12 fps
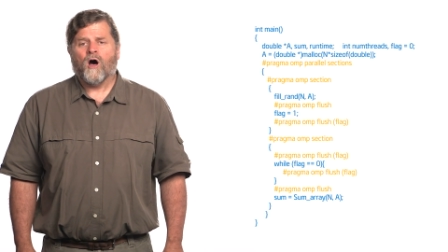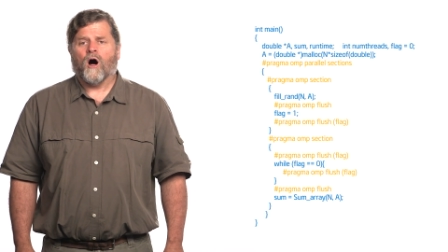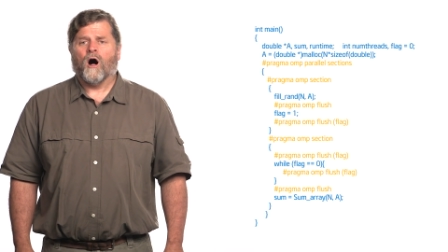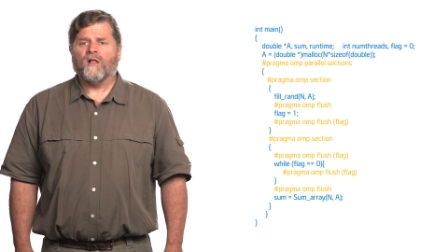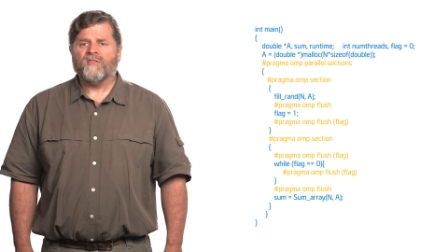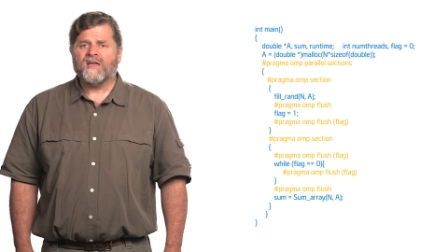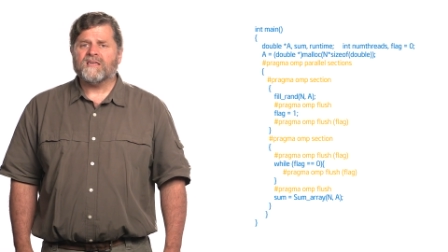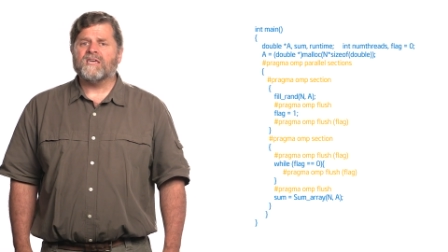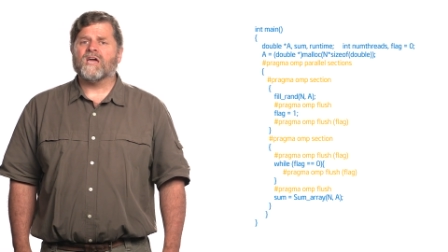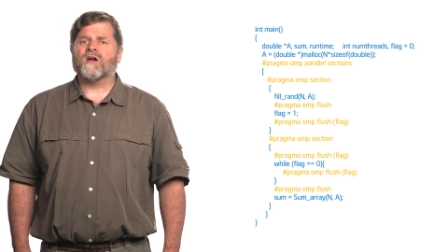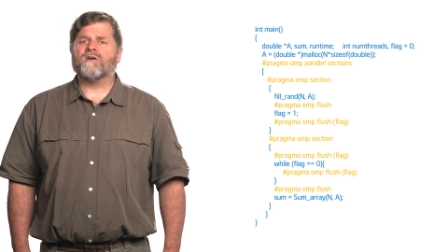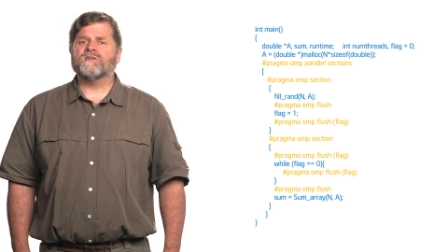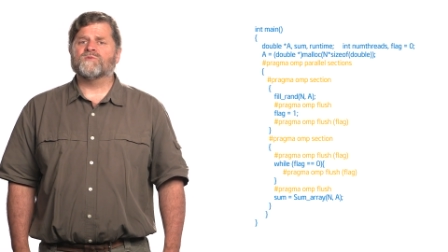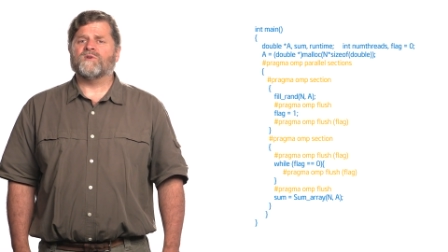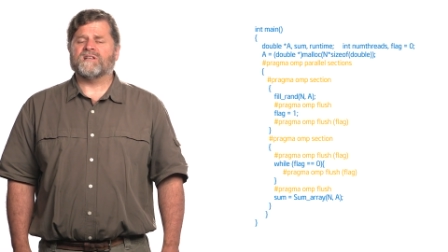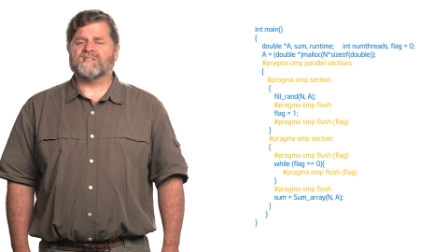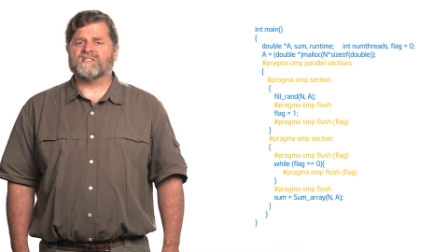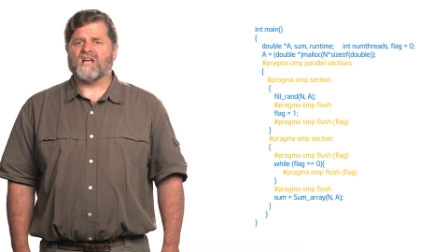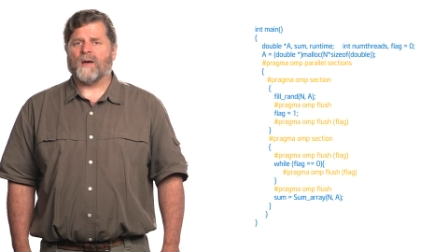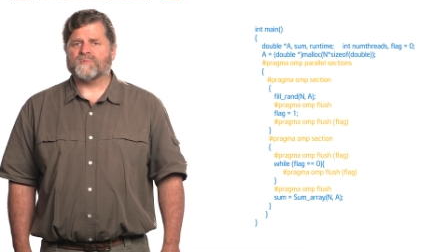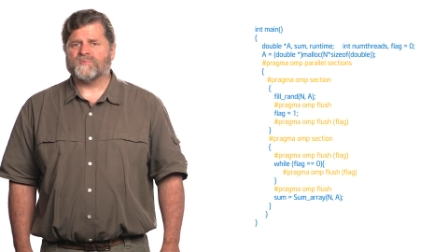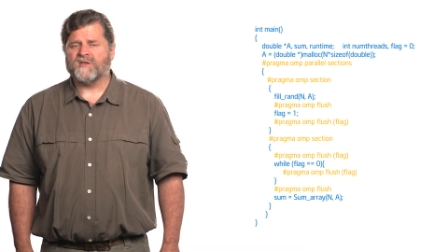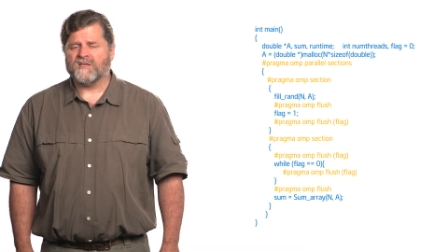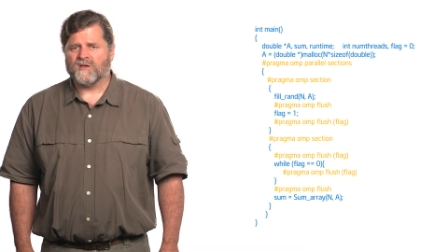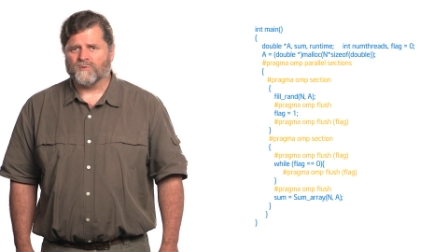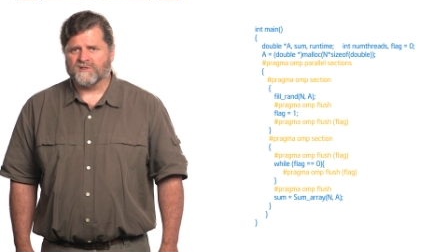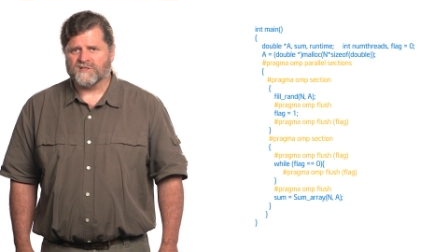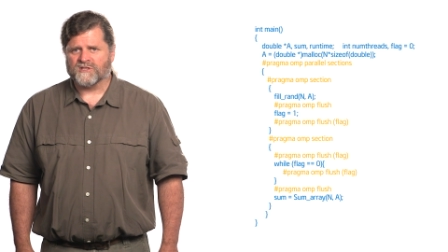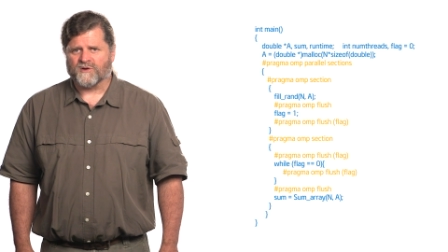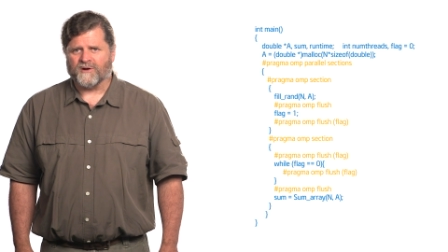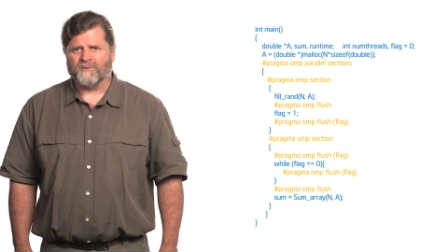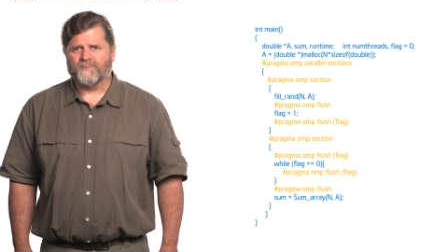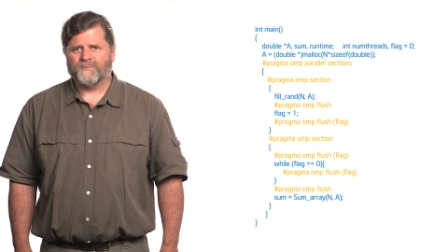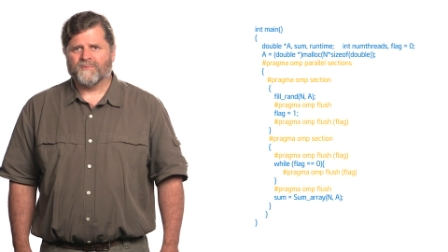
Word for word: All they care is when it stops being equal to zero.